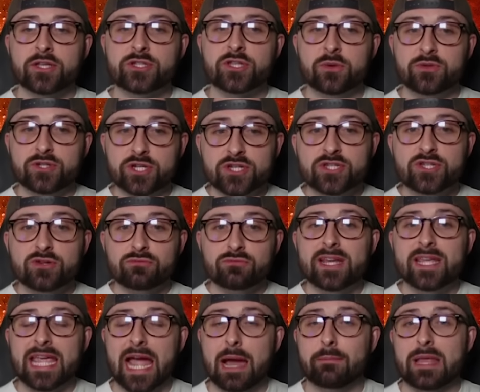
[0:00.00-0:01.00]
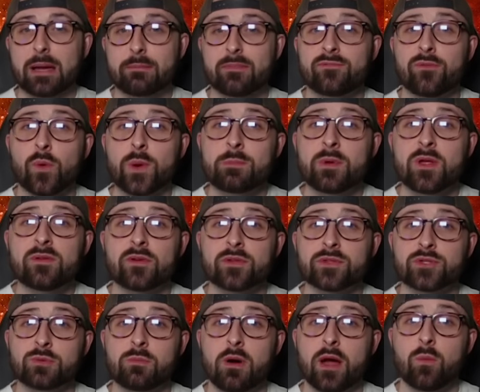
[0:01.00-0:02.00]
So just to recap that before we move
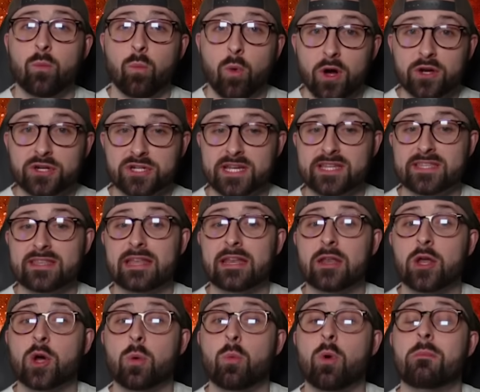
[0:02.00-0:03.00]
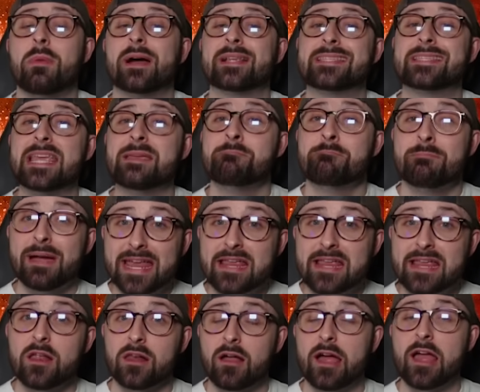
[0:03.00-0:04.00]
on to my watch list and then look at what my team
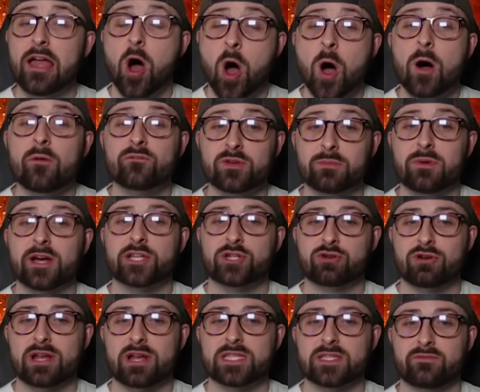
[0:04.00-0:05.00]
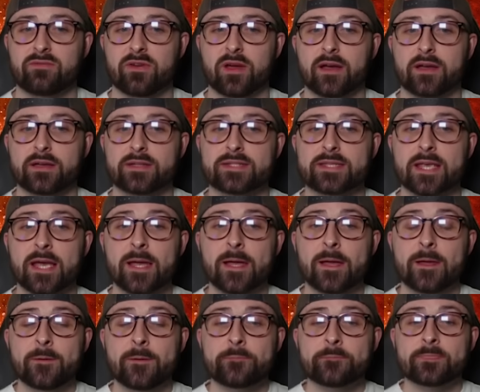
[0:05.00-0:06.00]
may look like after my transfers,
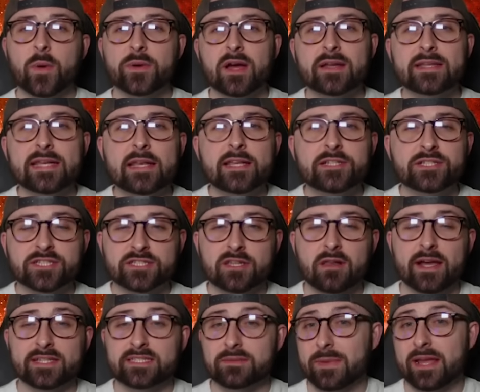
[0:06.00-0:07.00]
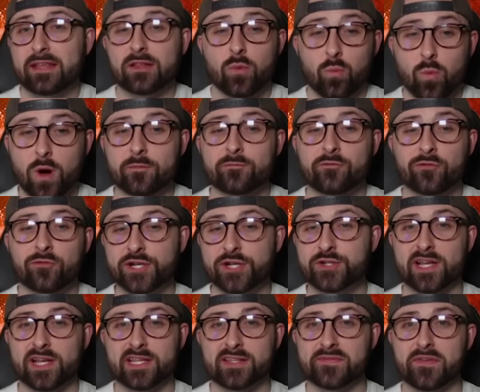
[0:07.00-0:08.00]
I would ideally just like to make the one free
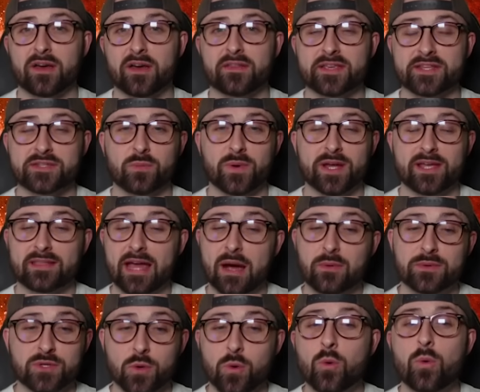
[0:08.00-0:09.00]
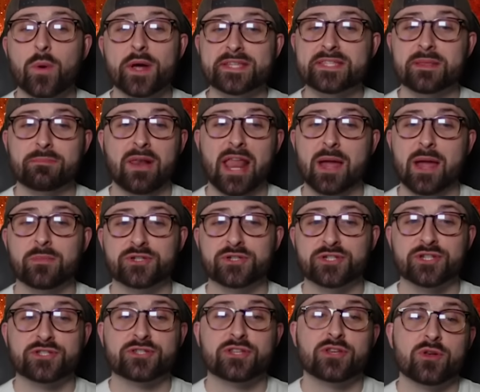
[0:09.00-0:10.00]
transfer this week. That was always the plan, was
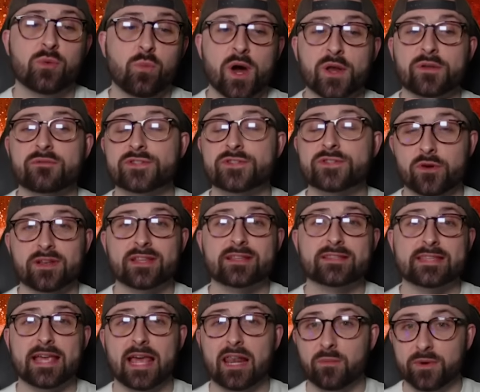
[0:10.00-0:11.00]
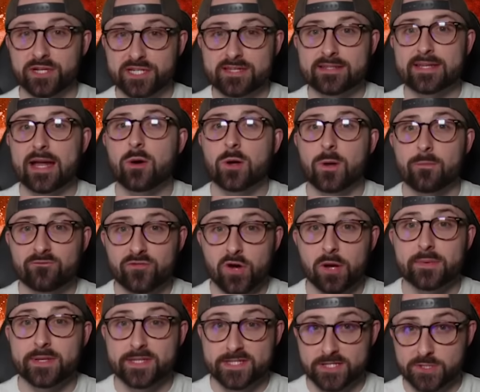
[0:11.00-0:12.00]
just to do one of Son and Salah, which is now
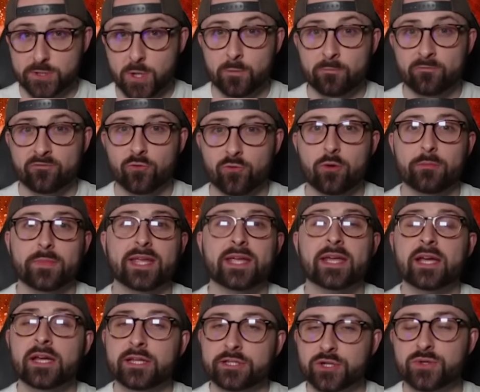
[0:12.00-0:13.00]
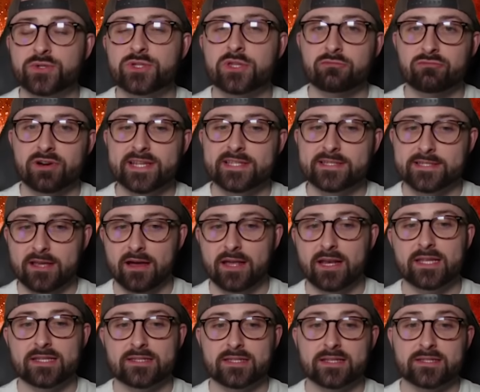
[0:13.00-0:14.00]
confirmed as Son for me due to the reasons that I
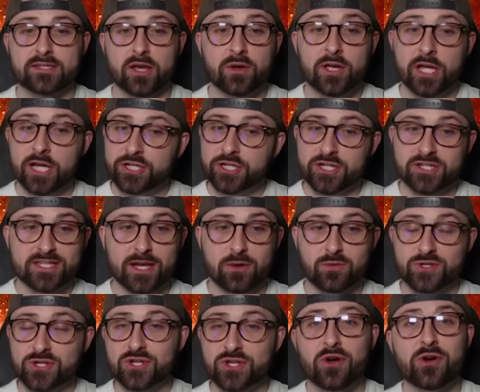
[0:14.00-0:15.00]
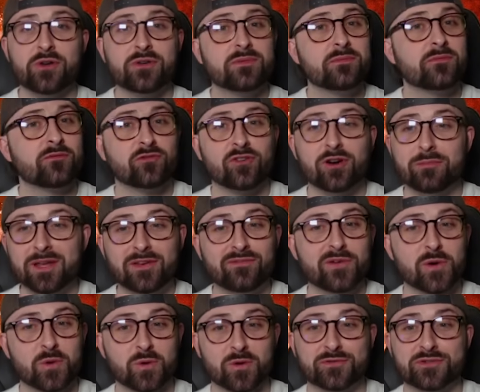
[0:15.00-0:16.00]
listed. So just sell Son for a
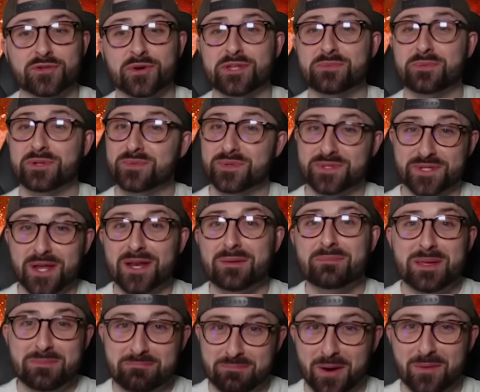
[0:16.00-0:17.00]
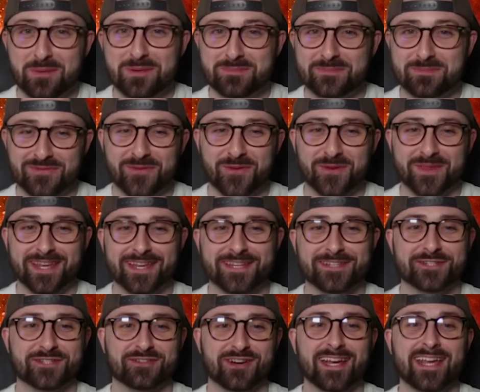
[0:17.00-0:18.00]
midfielder of choice, which was going to be Bowen before the
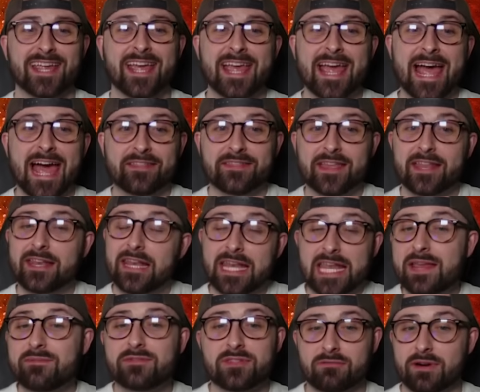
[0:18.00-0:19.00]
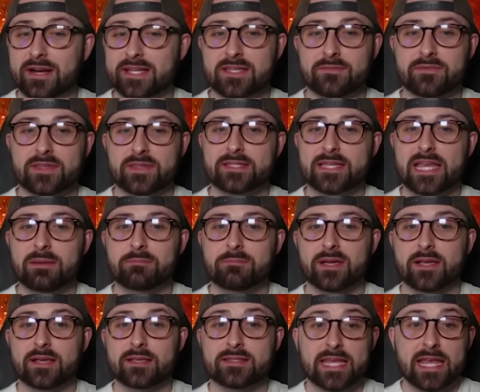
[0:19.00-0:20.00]
injury, and then leave the rest of the team
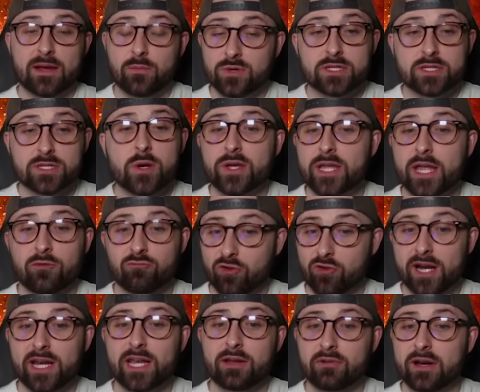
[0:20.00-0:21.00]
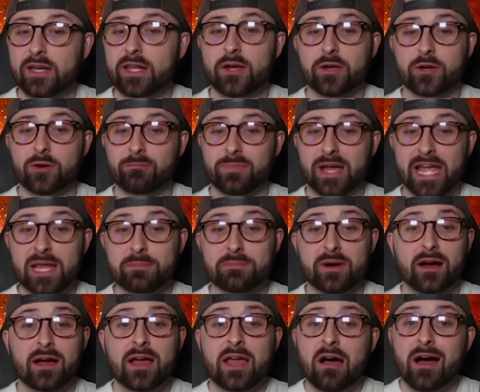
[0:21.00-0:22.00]
because it was looking really, really good on
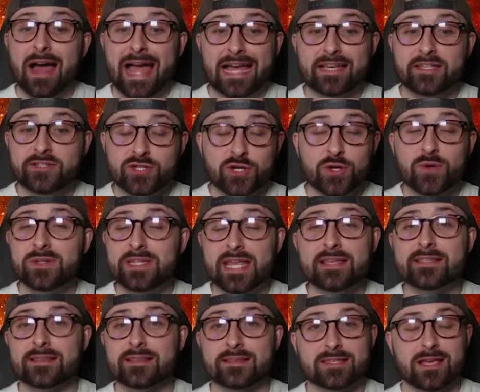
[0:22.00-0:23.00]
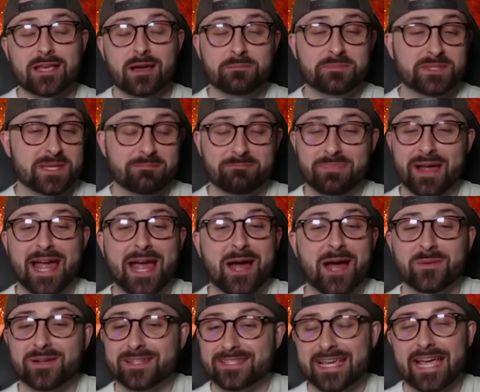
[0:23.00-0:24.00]
paper. I had two decent subs in
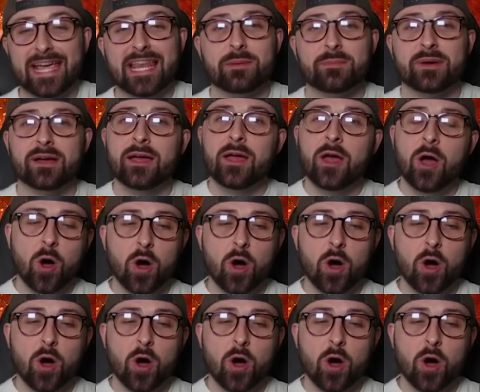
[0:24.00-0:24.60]
Powell and Taylor, but